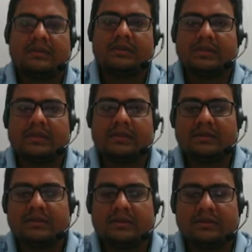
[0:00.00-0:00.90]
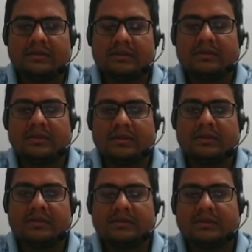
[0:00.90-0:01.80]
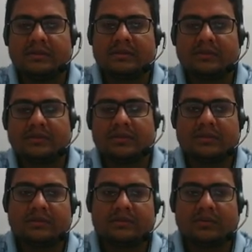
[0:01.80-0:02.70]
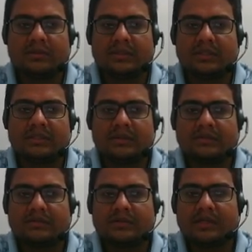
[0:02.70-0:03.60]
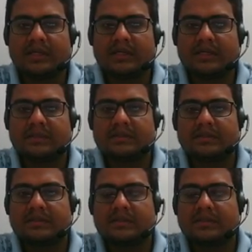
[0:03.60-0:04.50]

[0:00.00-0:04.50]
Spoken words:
Then in this third question it is told that if sine x